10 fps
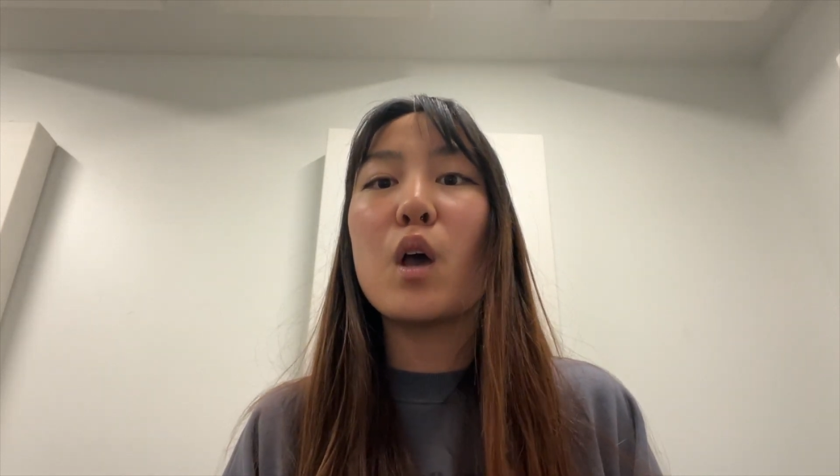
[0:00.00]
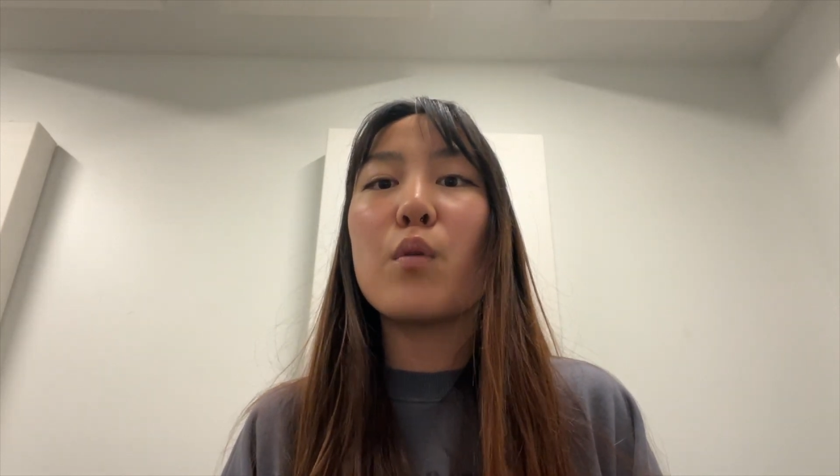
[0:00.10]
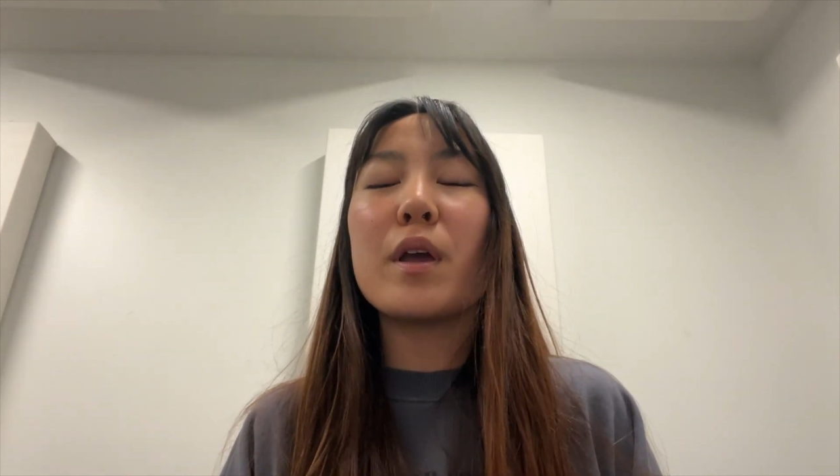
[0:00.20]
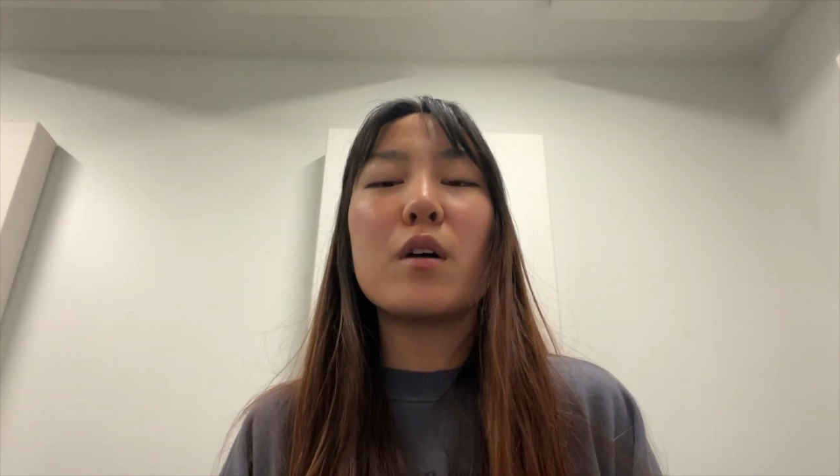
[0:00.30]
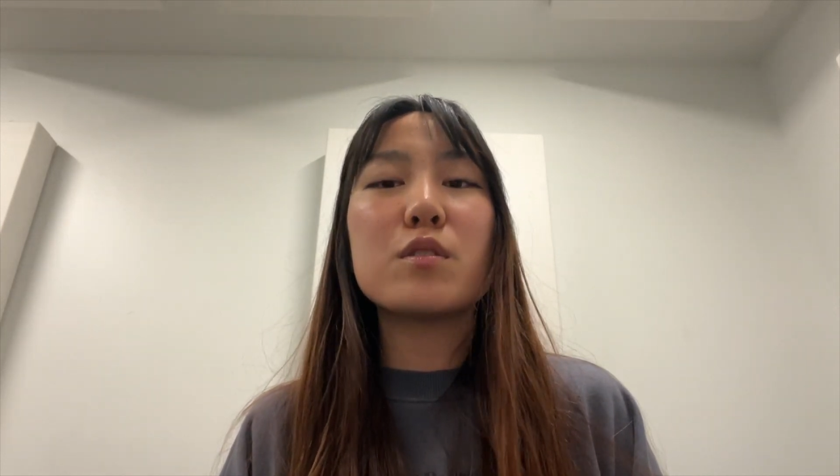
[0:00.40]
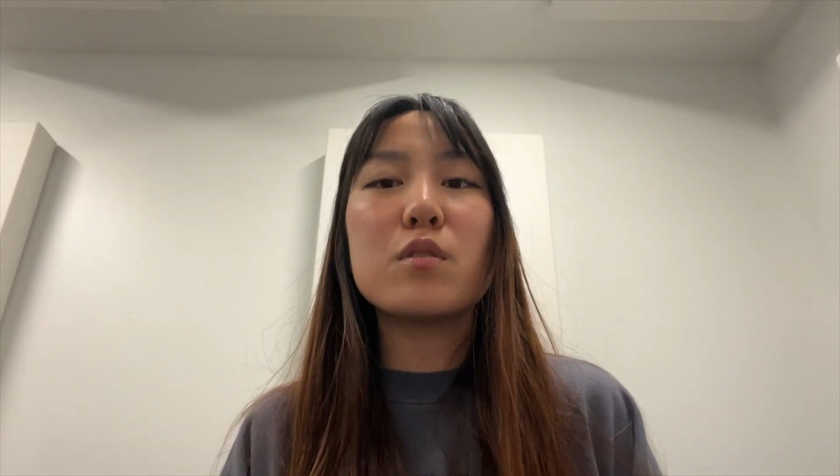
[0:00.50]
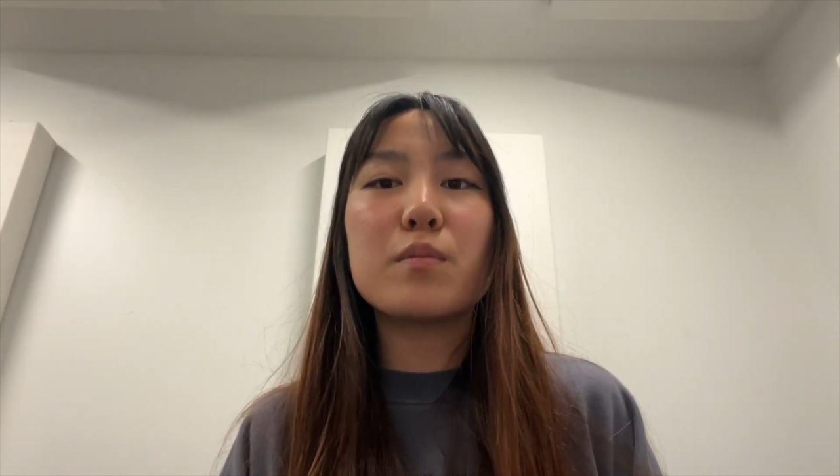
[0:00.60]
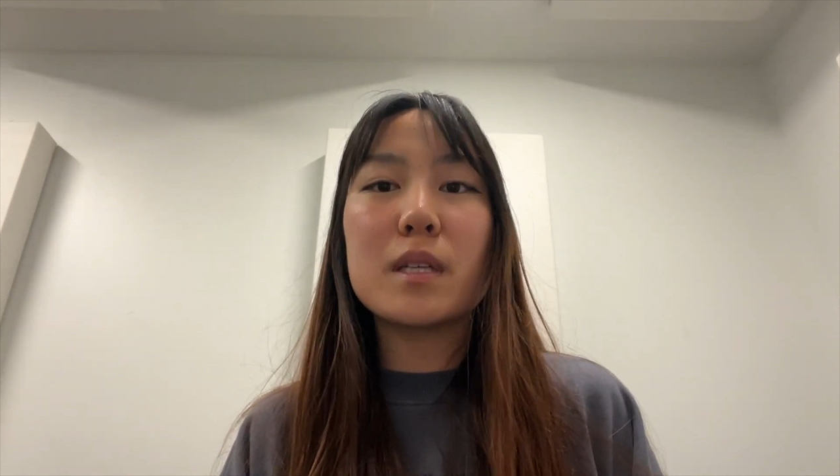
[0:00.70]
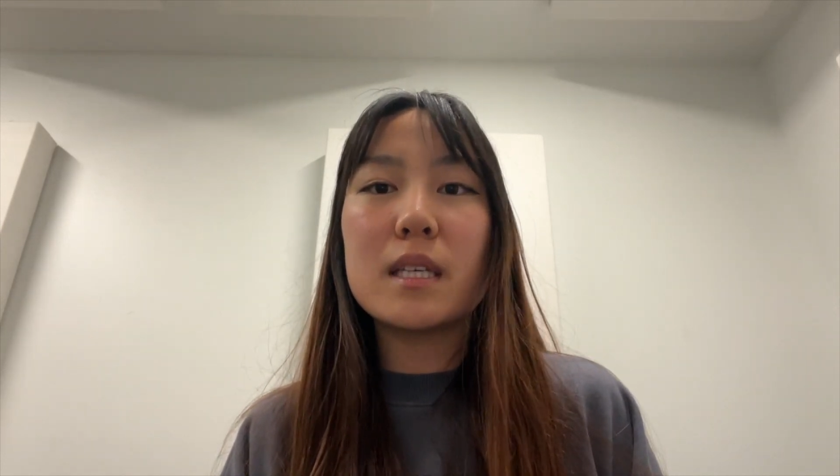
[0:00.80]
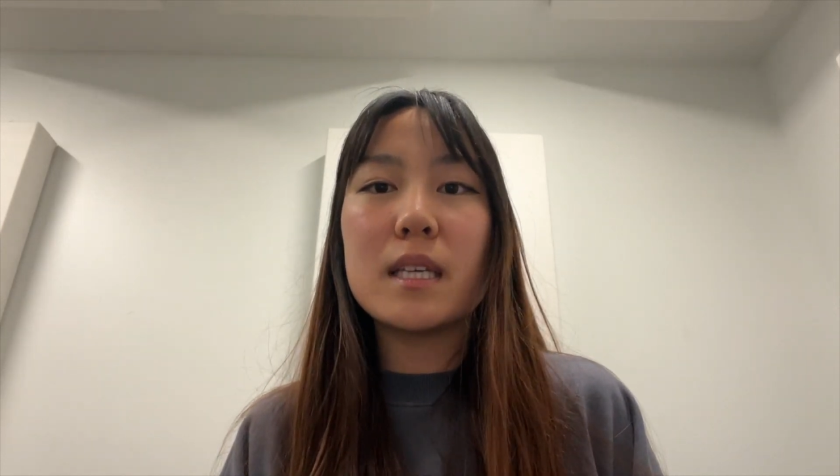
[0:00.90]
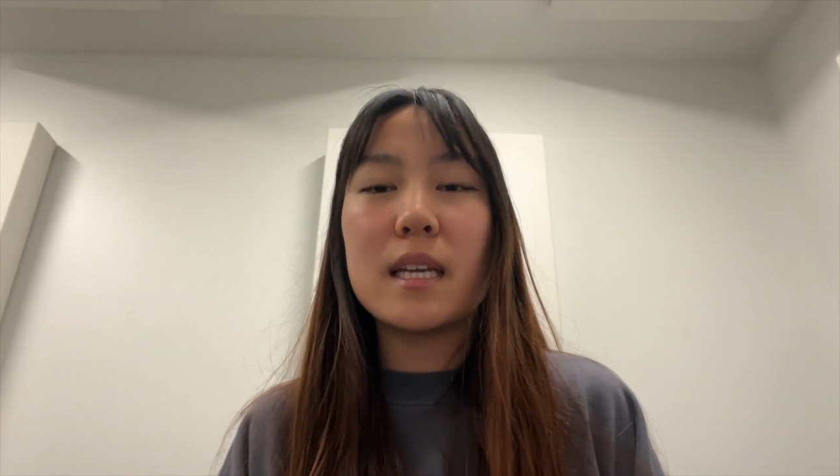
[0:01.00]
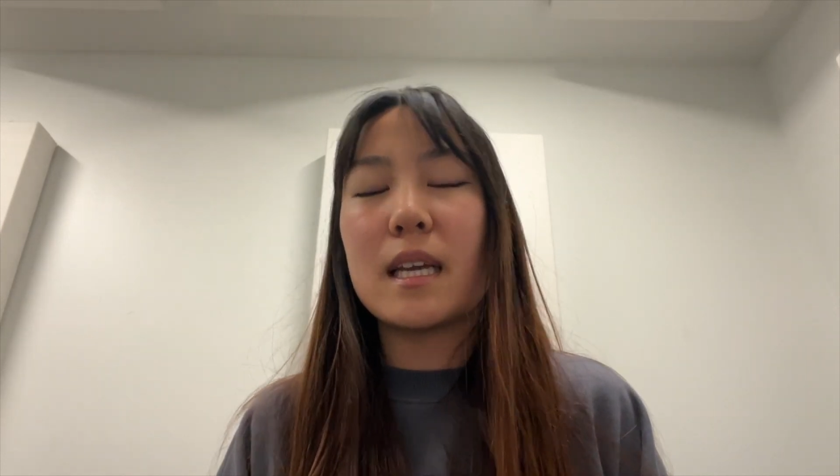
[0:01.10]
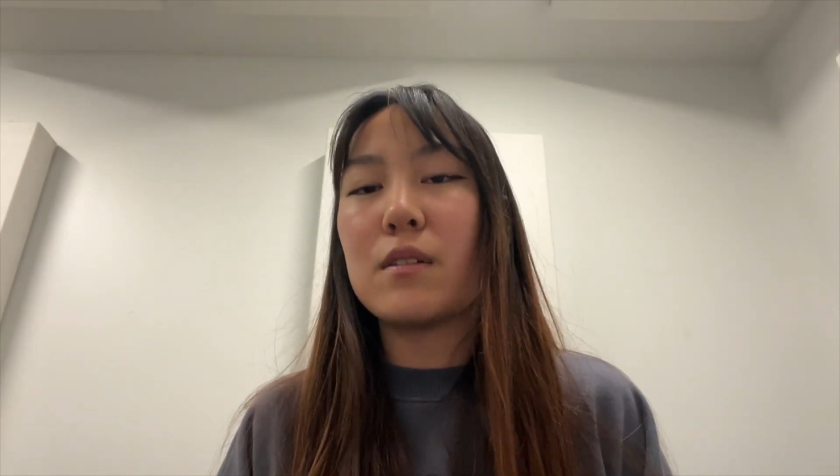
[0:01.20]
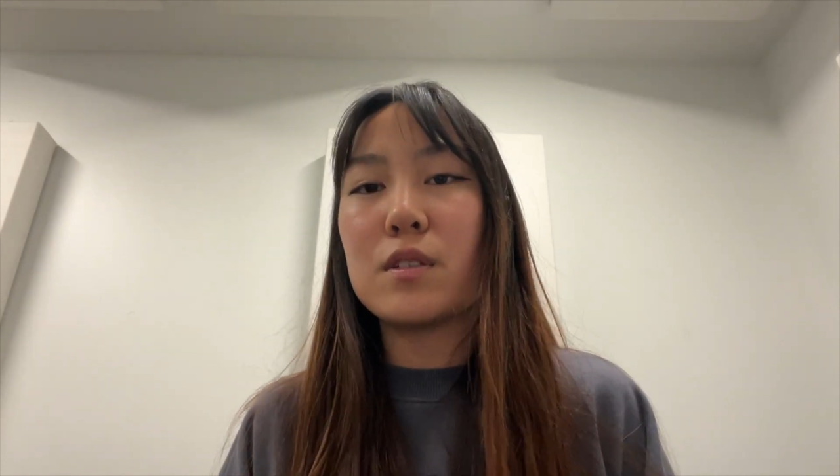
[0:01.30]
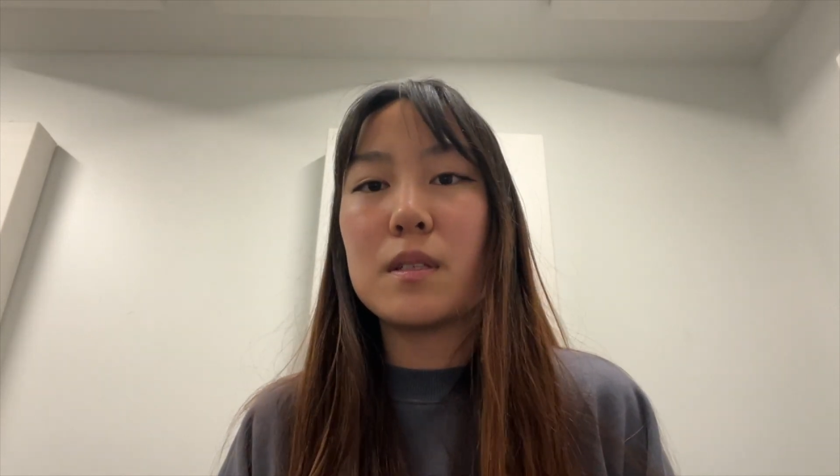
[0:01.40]
We also really
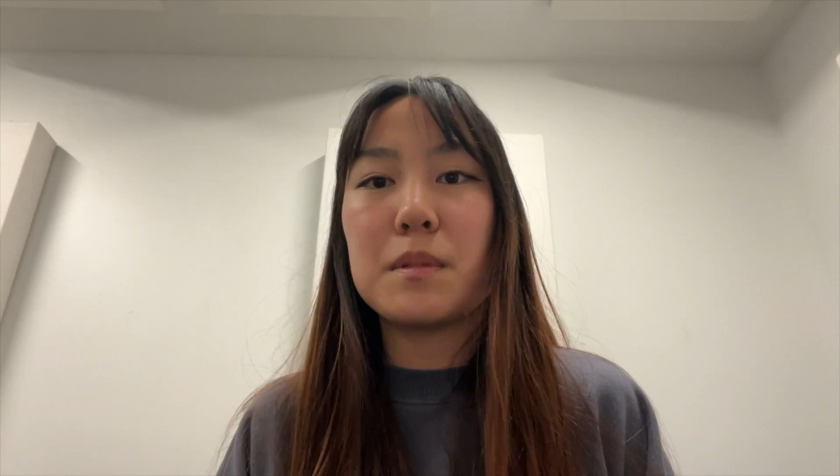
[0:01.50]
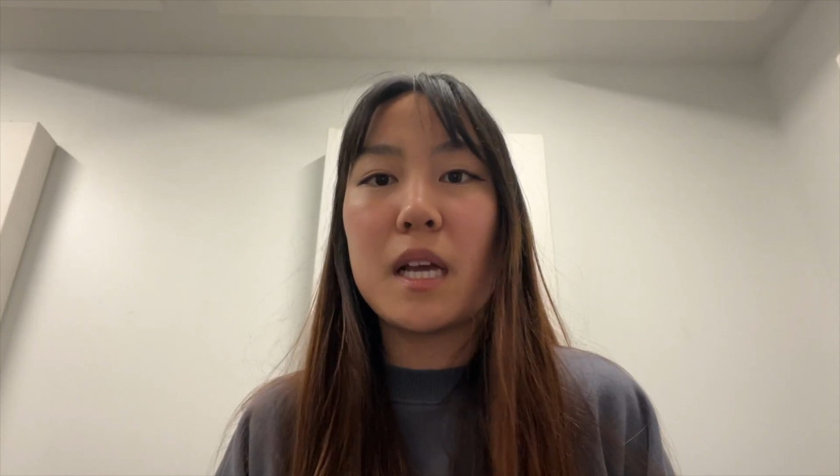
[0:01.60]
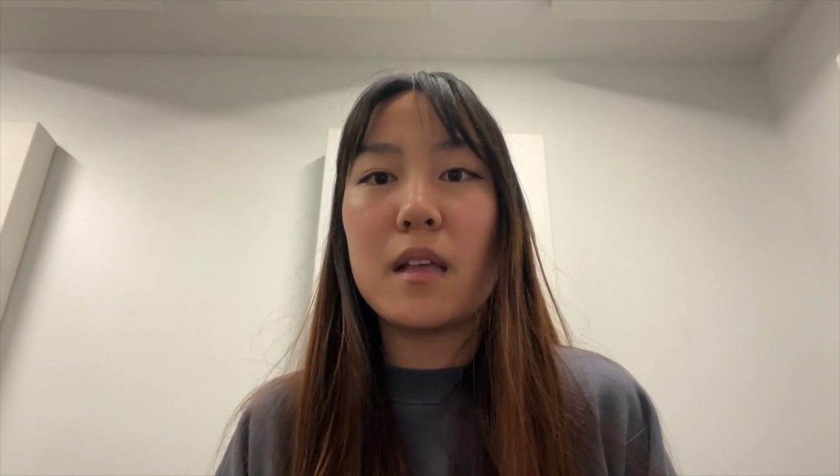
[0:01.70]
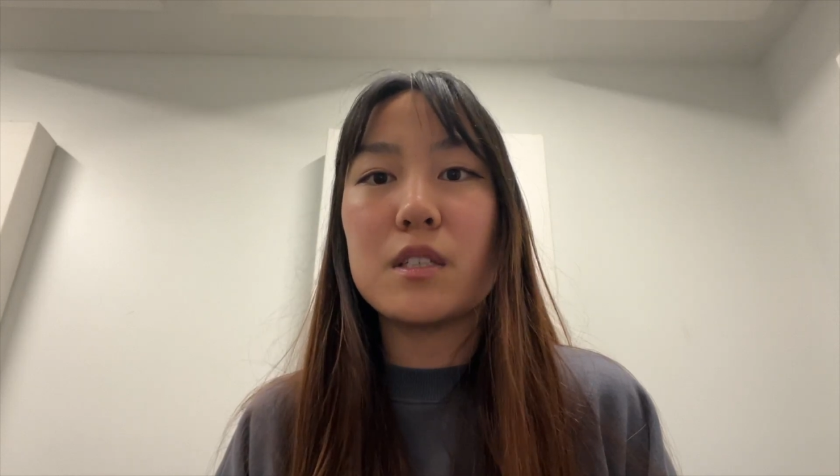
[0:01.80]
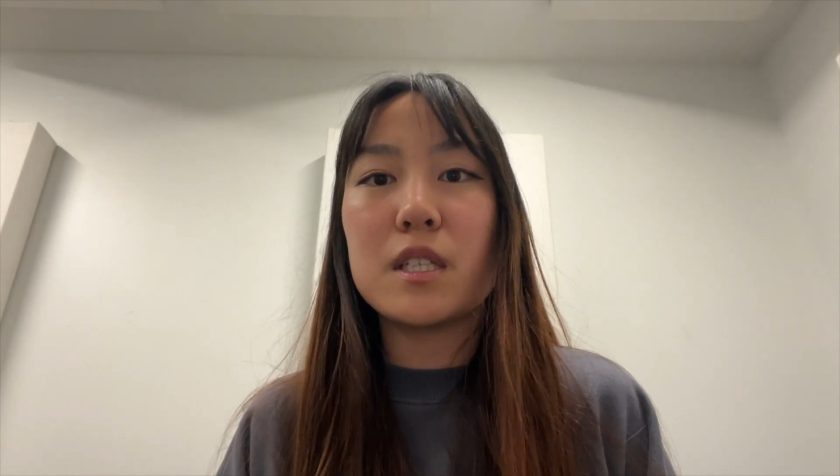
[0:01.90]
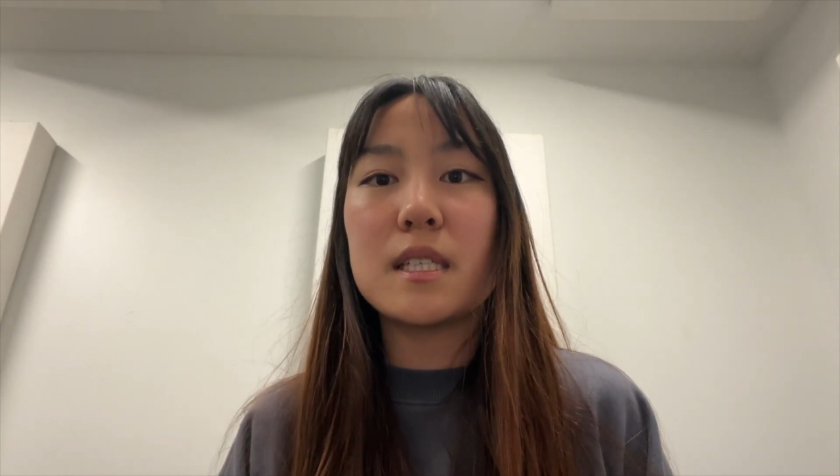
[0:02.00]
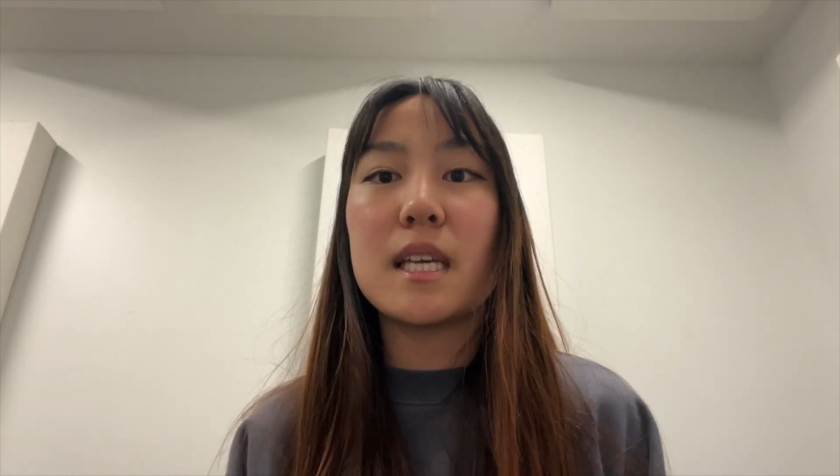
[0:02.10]
encountered some challenges